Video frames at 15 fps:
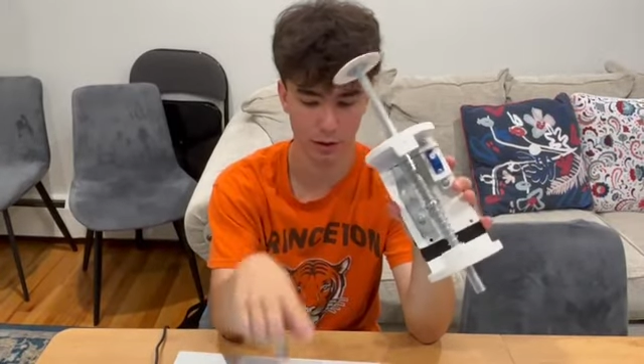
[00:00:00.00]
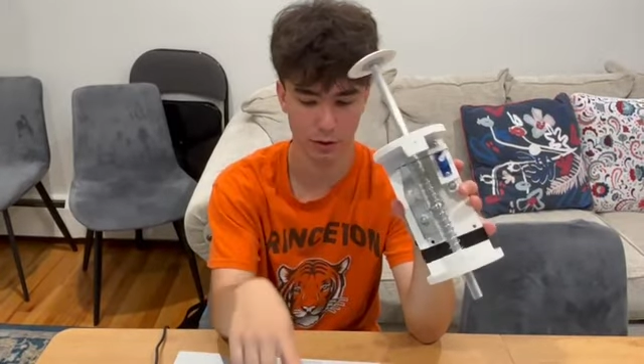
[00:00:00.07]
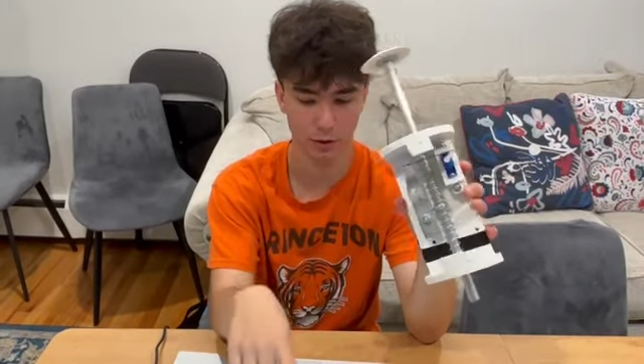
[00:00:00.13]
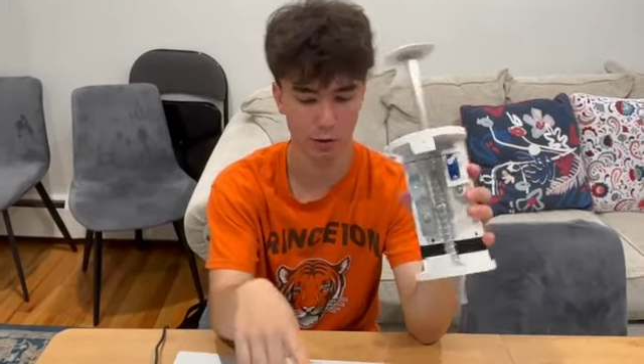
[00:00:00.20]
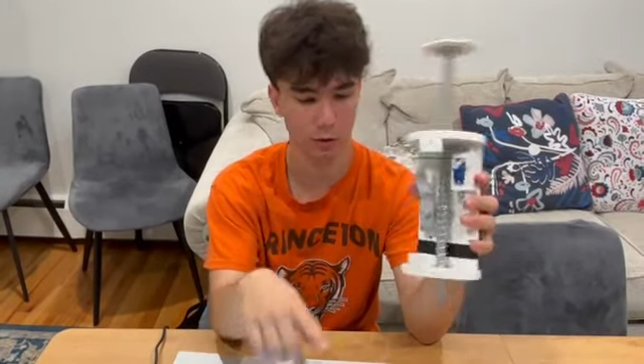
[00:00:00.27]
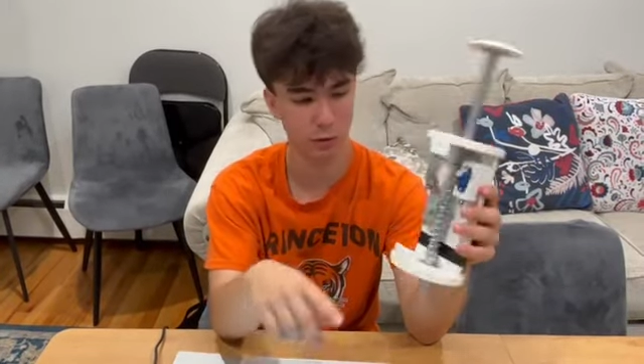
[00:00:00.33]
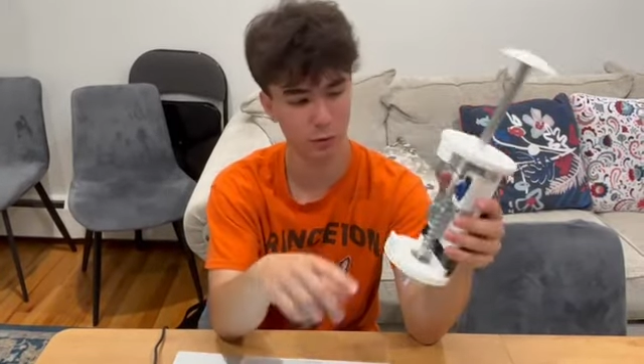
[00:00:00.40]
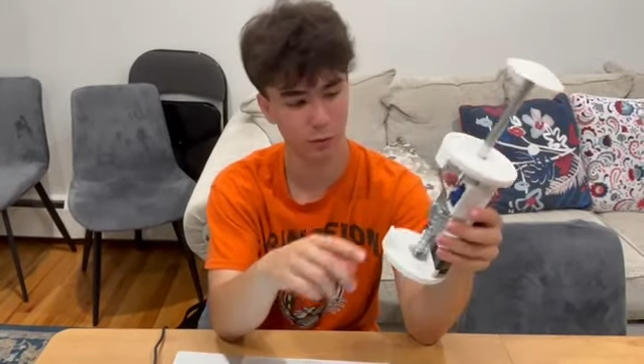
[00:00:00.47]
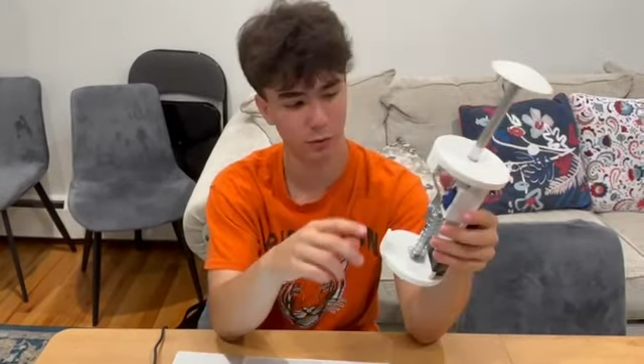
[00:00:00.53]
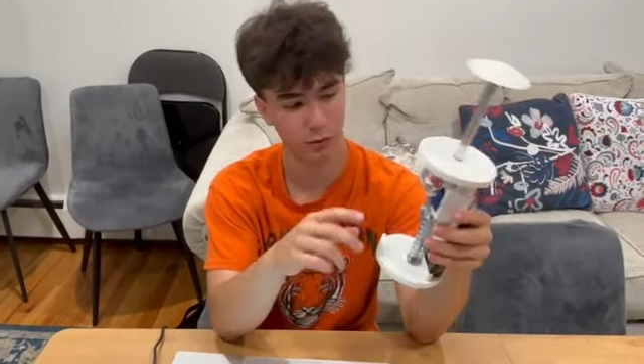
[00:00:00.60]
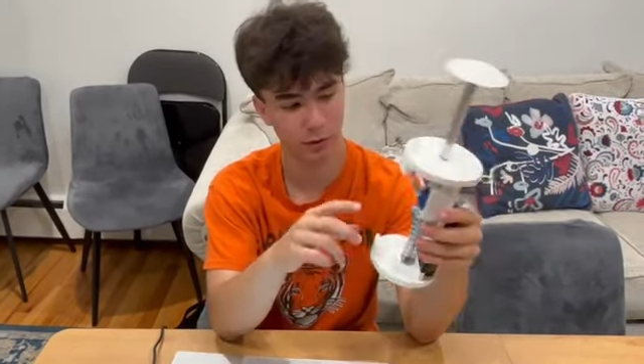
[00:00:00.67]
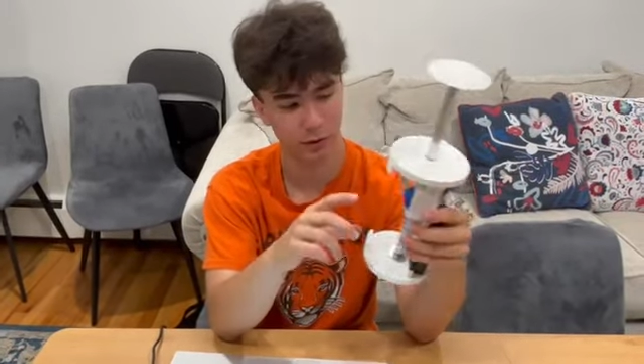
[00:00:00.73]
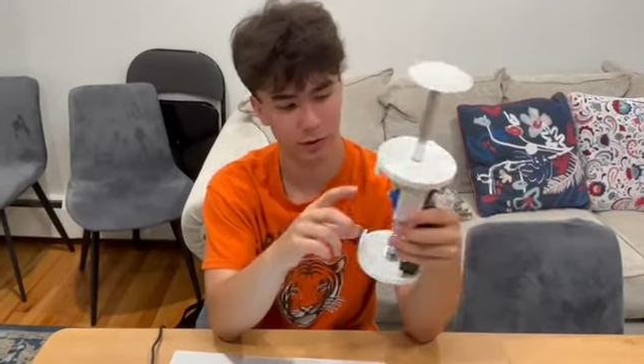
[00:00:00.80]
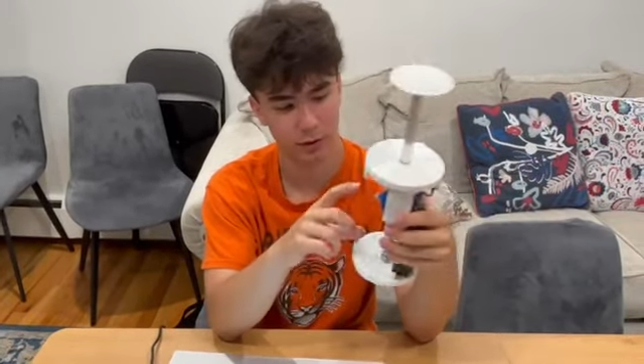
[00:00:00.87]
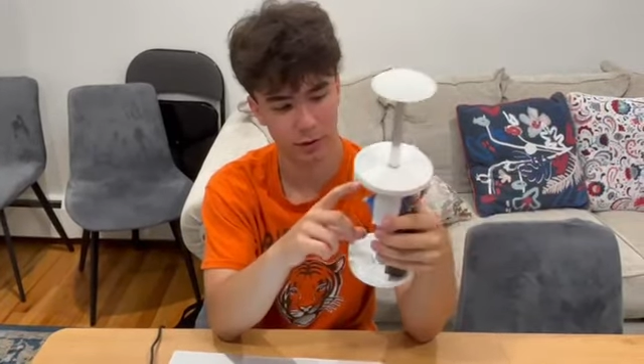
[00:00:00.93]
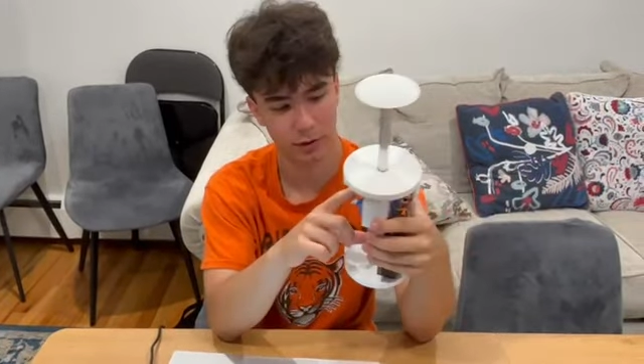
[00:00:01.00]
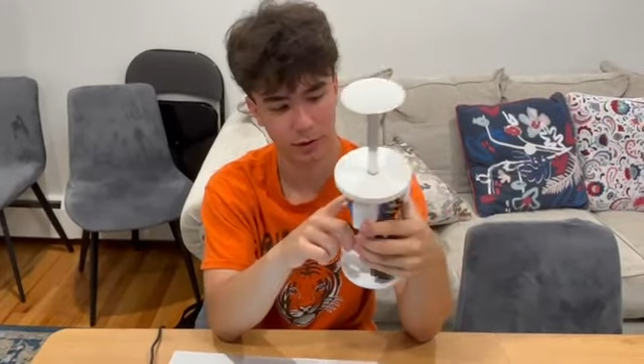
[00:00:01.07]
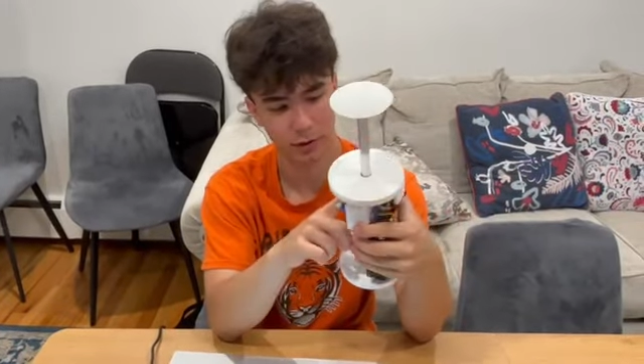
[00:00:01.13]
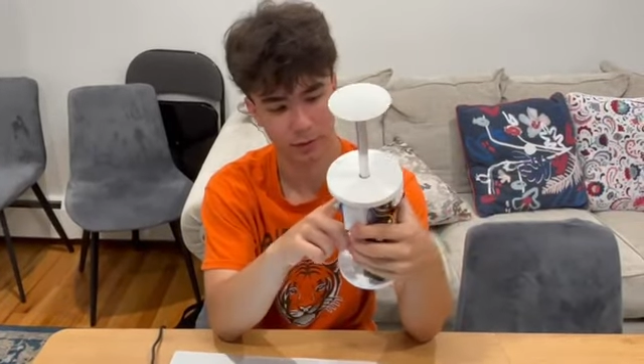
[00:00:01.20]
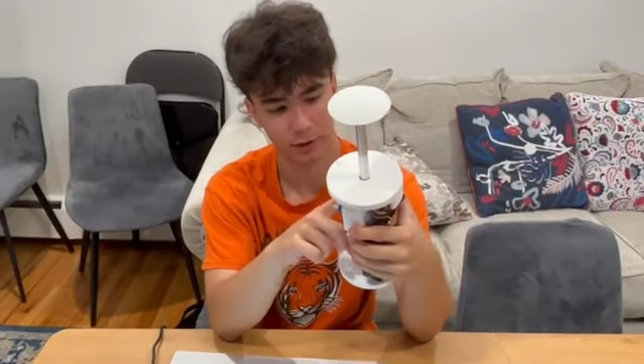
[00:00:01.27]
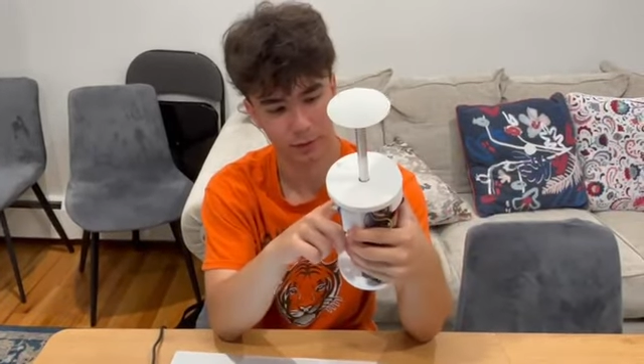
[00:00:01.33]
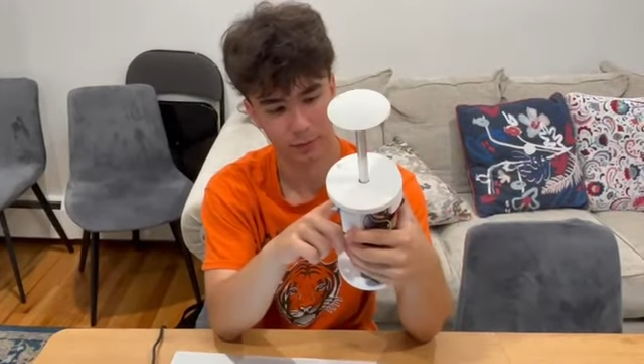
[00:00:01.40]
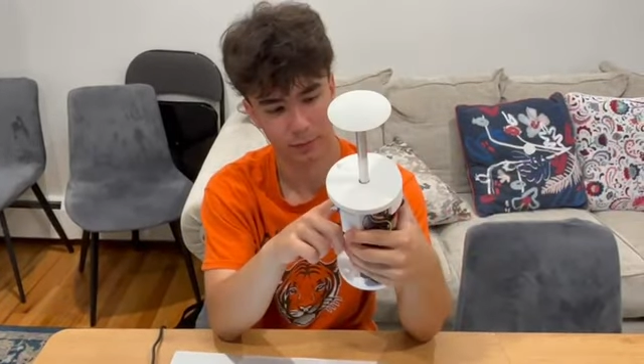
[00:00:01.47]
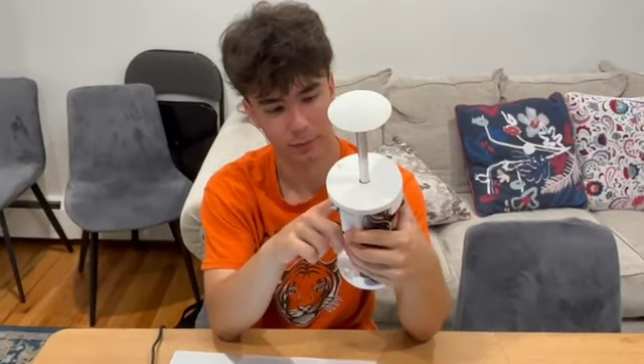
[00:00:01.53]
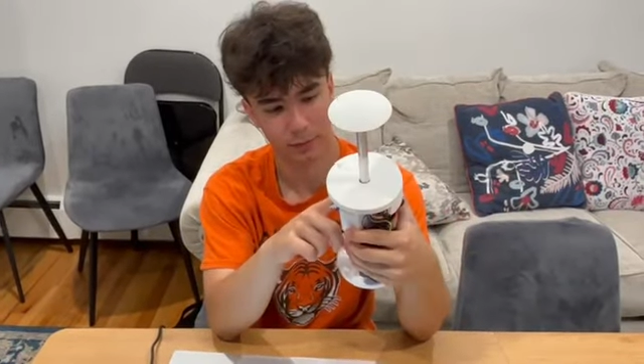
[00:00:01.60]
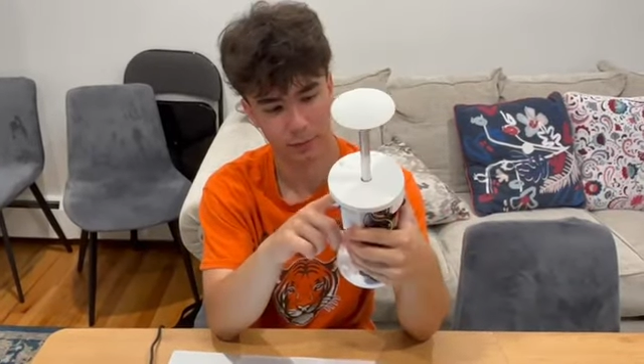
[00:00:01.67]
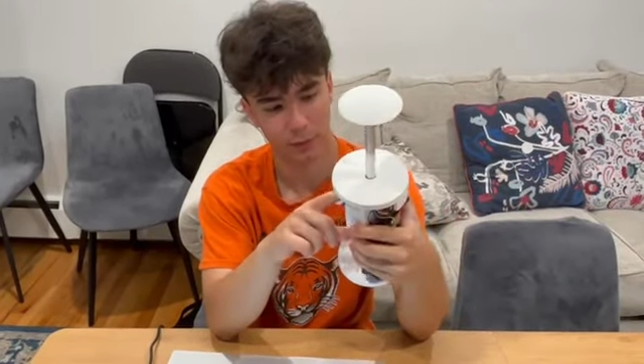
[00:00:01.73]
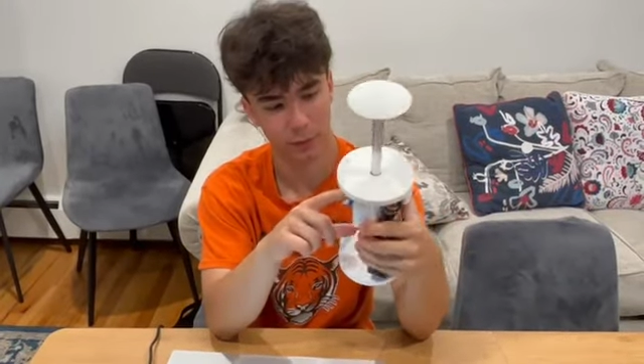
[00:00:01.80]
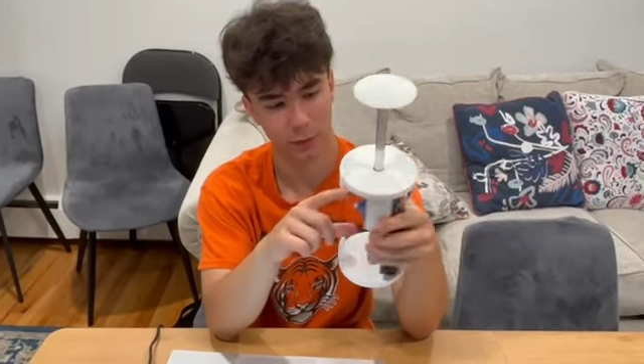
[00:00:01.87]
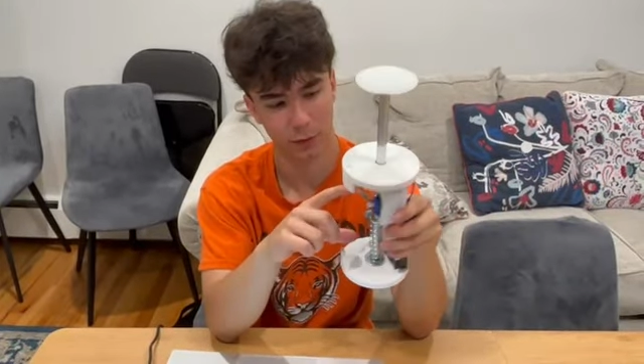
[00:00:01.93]
two
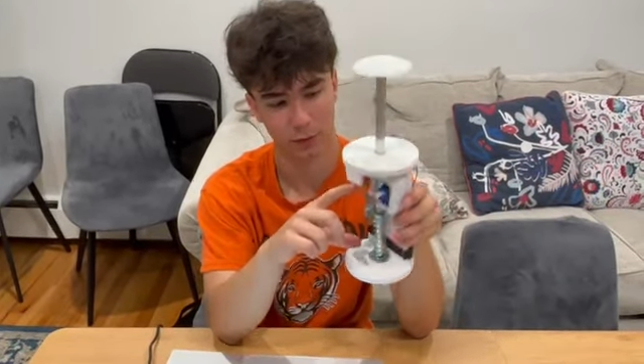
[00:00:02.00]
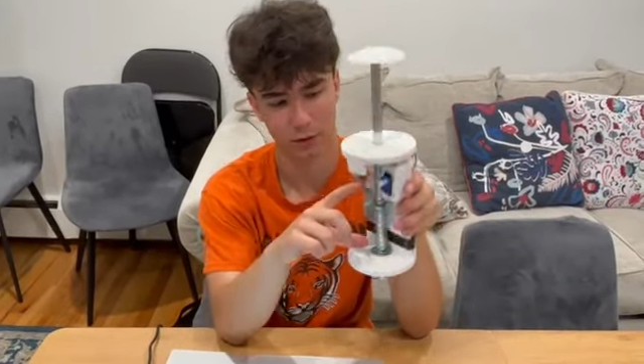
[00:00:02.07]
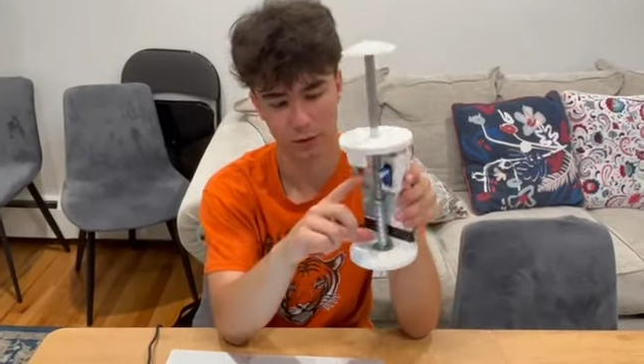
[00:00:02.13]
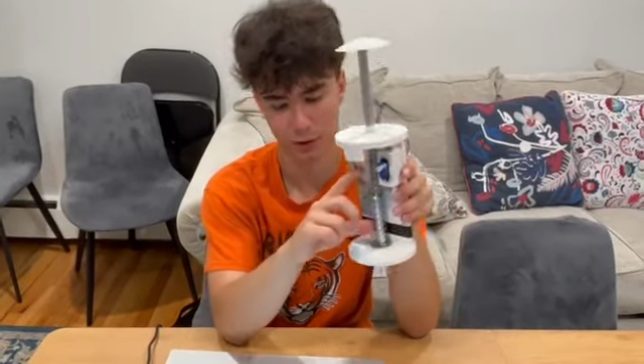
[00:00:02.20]
4-inch